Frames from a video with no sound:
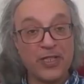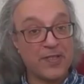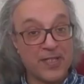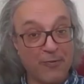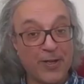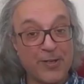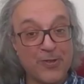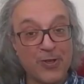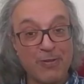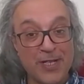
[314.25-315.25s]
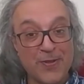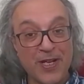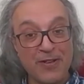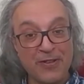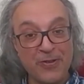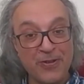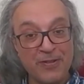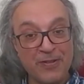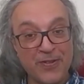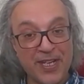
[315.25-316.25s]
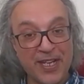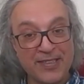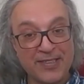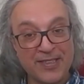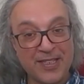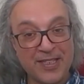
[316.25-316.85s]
other stuff we're going to talk about as we go through for the next